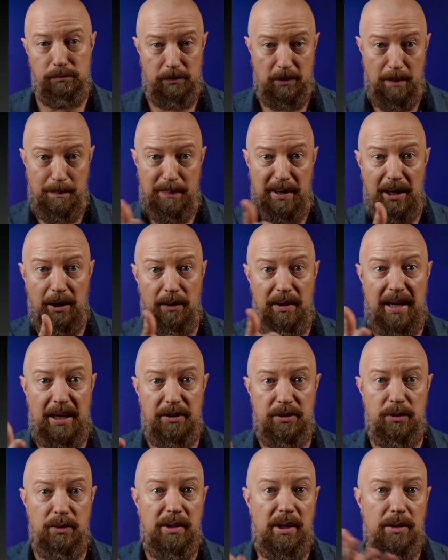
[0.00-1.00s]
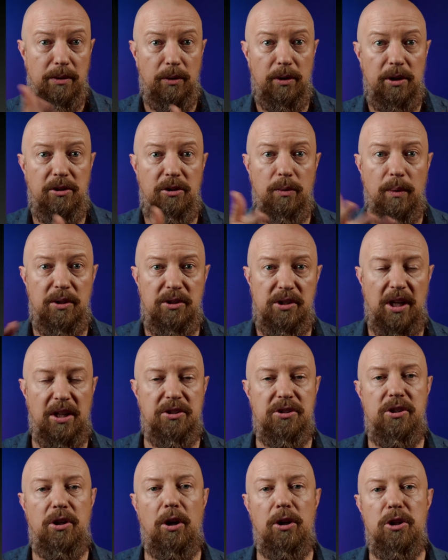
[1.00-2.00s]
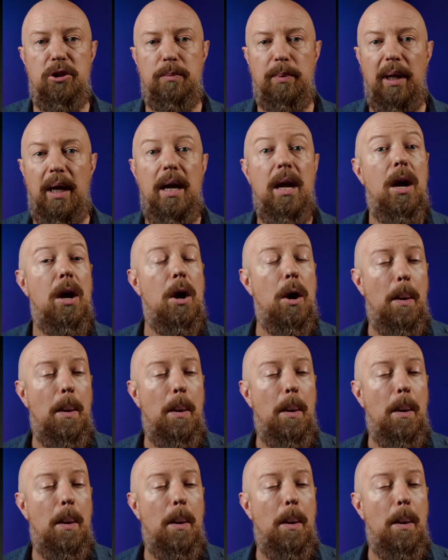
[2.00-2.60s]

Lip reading: Compare that to the 32-inch XDR display.